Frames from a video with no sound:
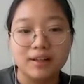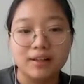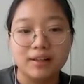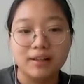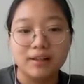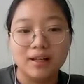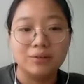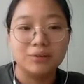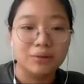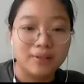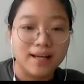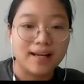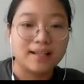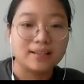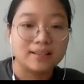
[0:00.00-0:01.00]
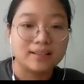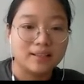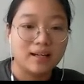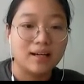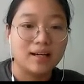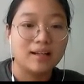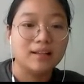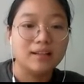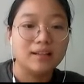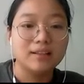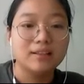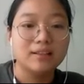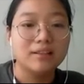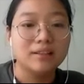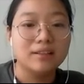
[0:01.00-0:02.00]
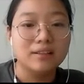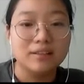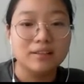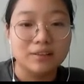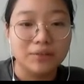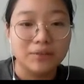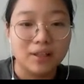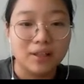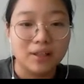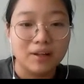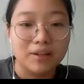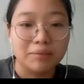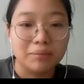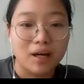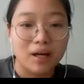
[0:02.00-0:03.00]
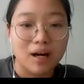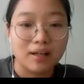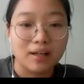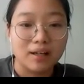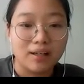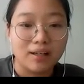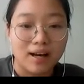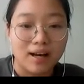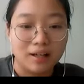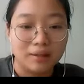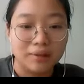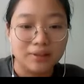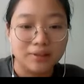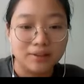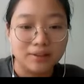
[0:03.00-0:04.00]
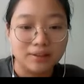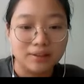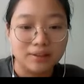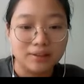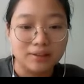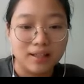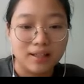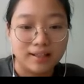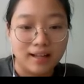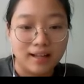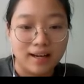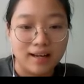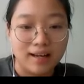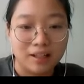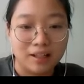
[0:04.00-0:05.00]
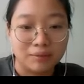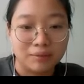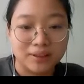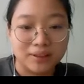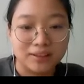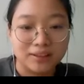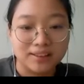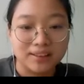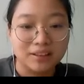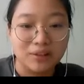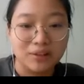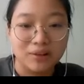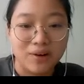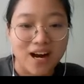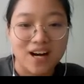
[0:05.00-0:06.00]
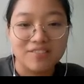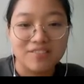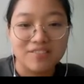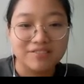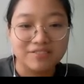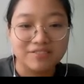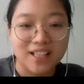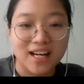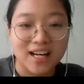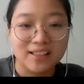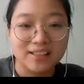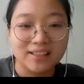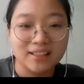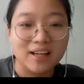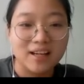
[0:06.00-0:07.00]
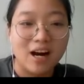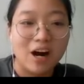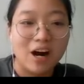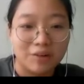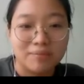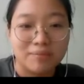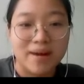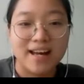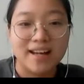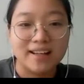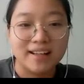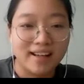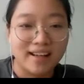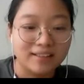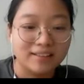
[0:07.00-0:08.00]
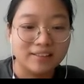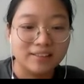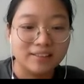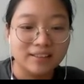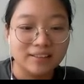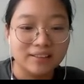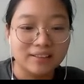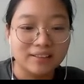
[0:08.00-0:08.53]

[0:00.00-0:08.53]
get to next line. We call it block elements. Inline elements don't have that automatic enter.